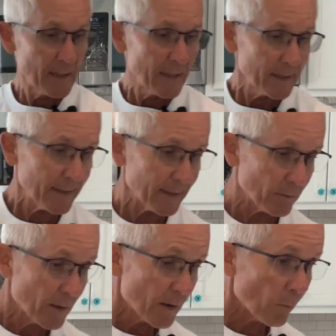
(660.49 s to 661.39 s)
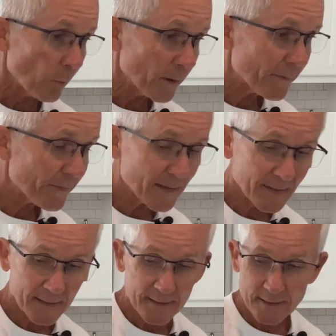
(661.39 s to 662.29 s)
Now, one
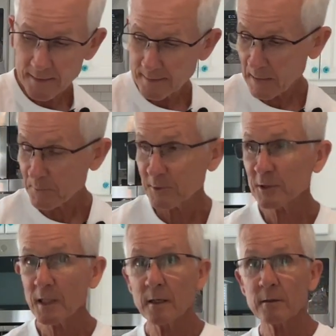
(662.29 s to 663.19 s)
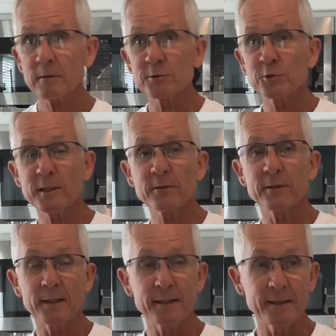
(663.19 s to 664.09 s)
thing, I'm going to show y'all a little trick
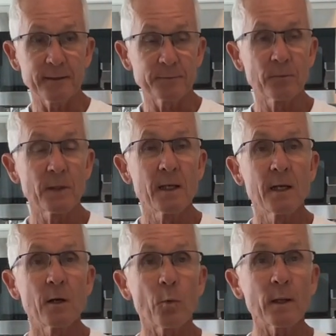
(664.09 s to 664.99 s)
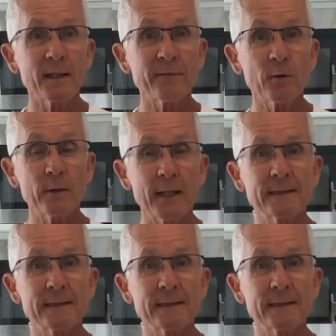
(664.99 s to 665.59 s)
right here. We left going out